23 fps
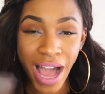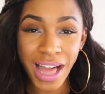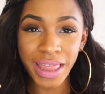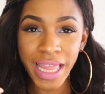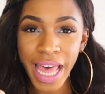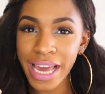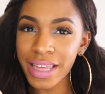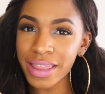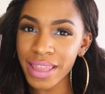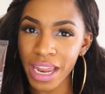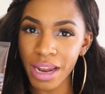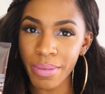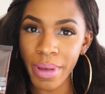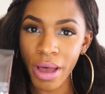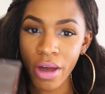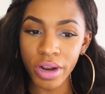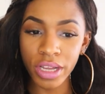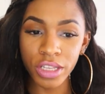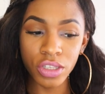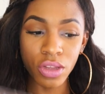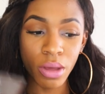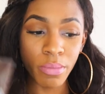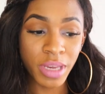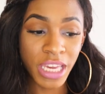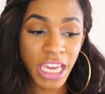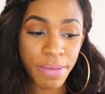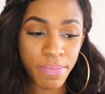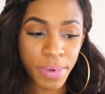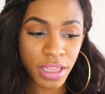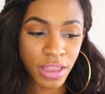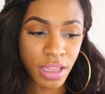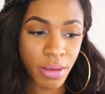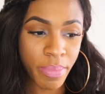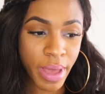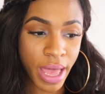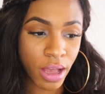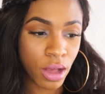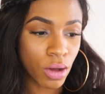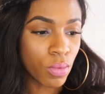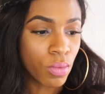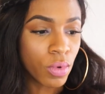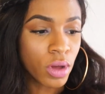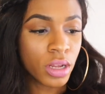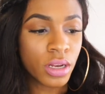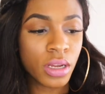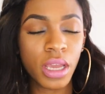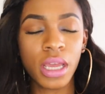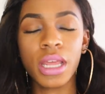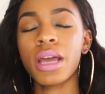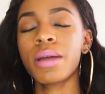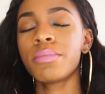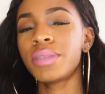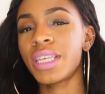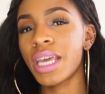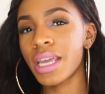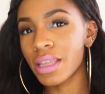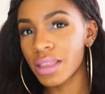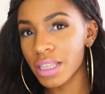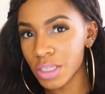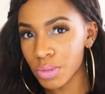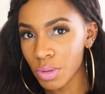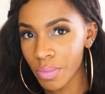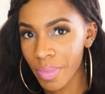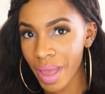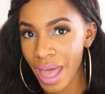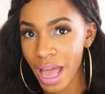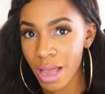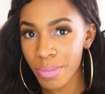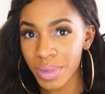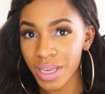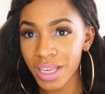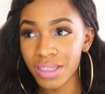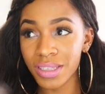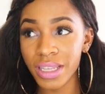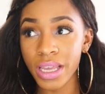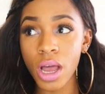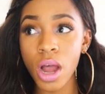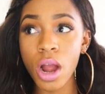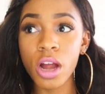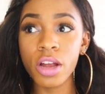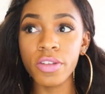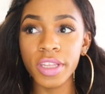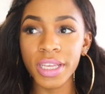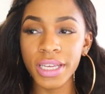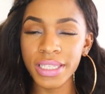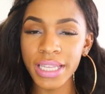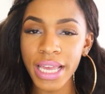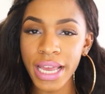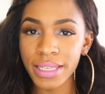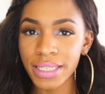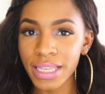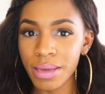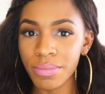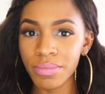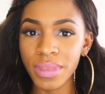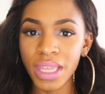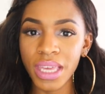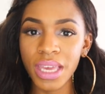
I like that about it. So I'm keeping the Becca one and I'm taking this one back because they are the exact same